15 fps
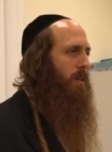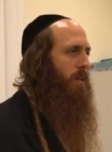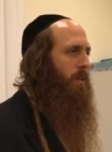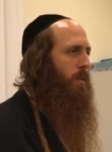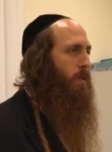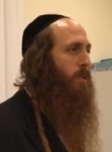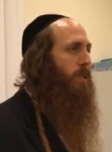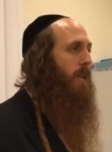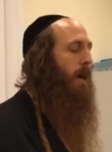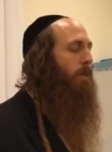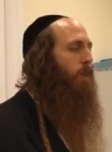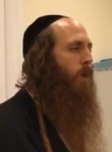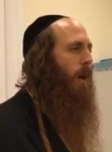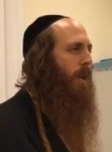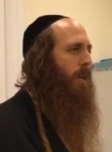to
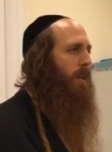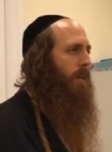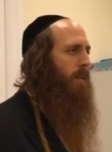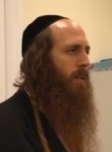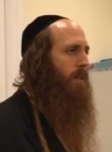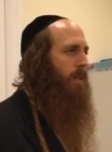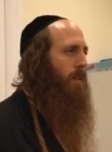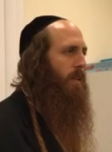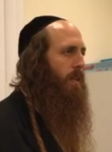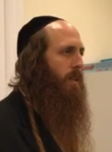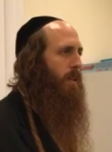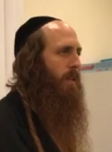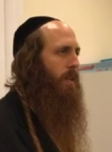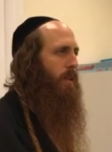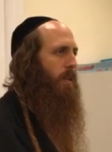someone.
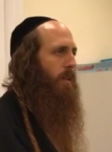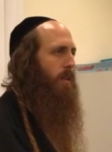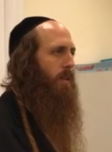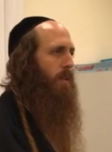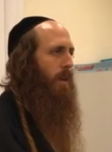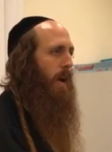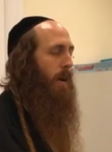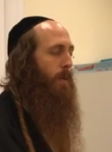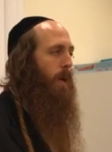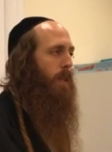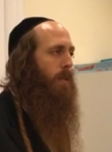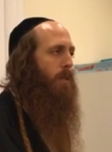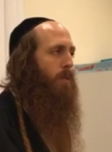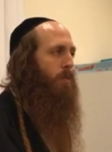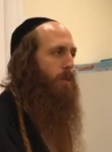I
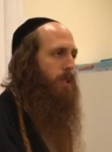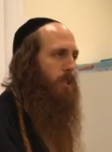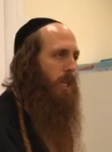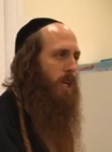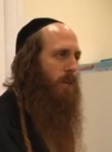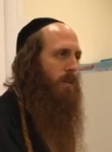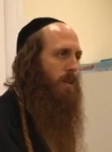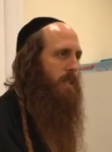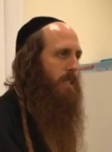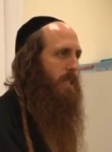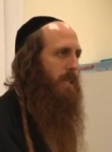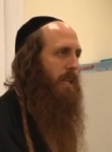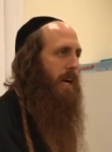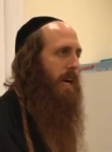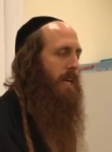rather to be generous
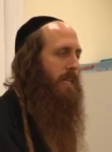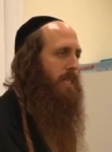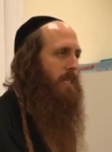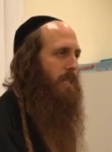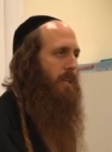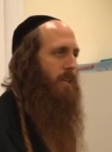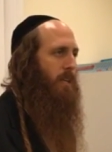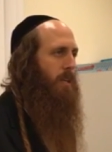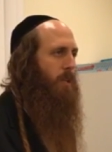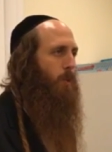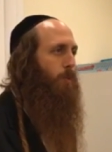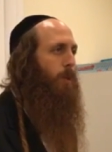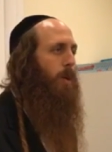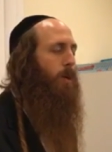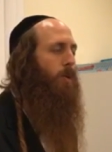and nice, to
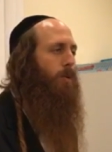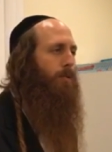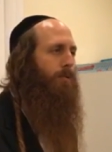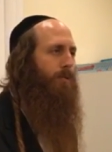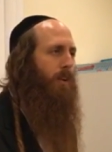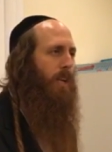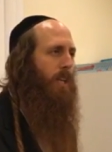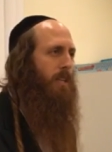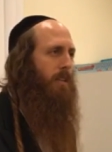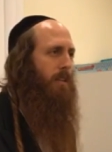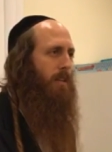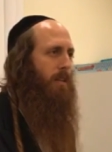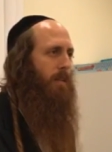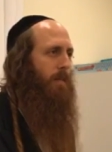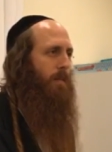be a good friend,
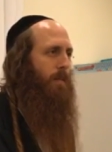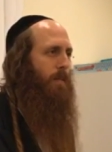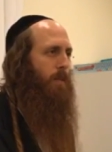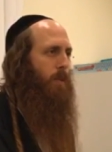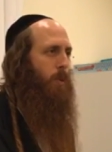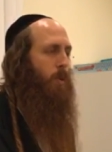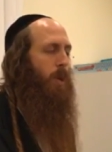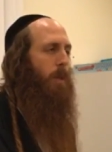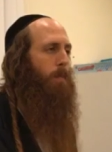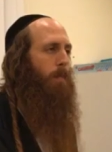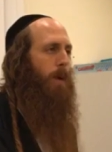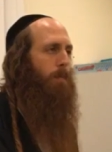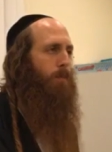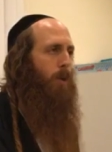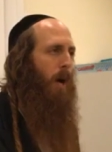to keep my
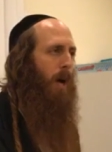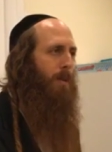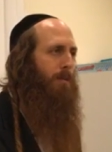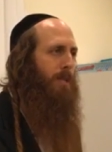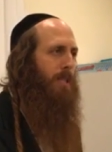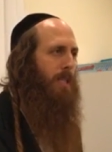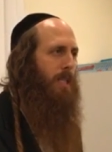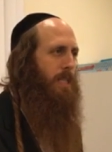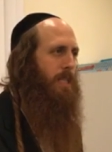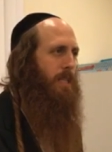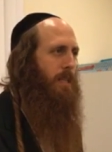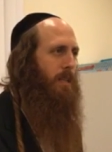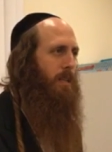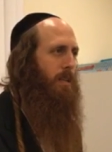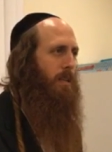promises,
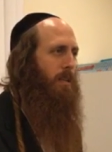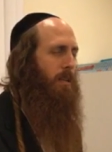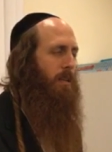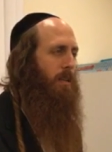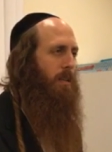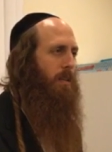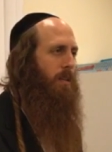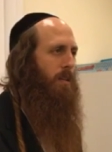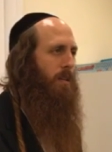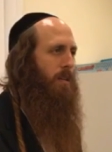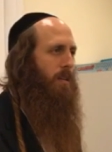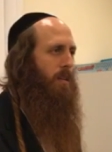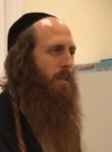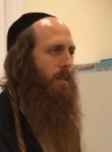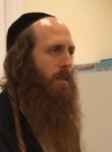
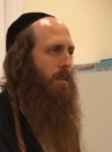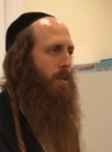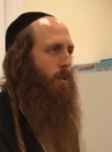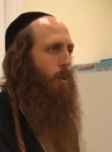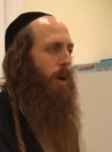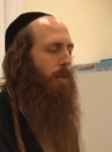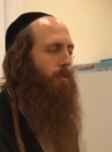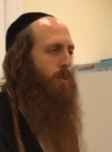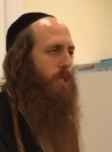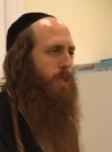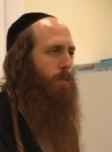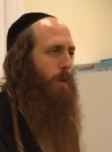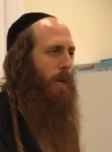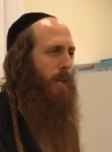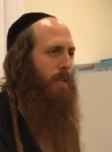to have
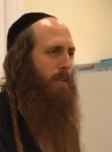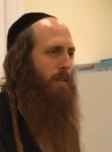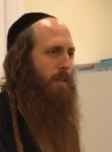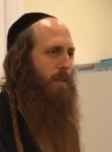respect,